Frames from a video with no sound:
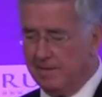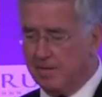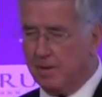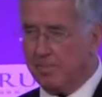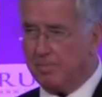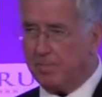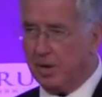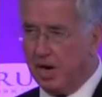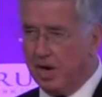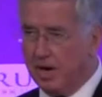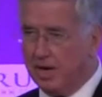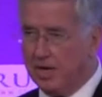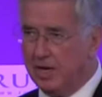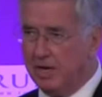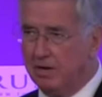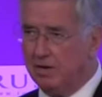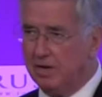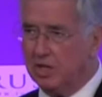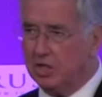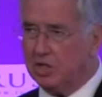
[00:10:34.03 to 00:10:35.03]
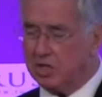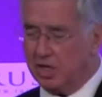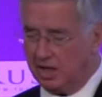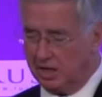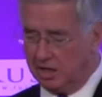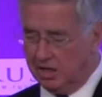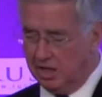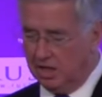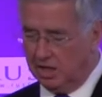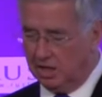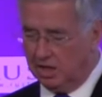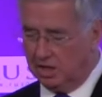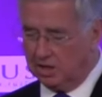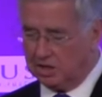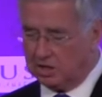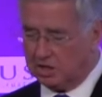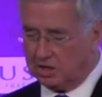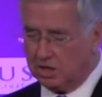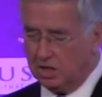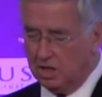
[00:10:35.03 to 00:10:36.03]
The pioneering
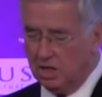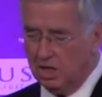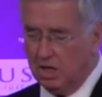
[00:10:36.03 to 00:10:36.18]
techniques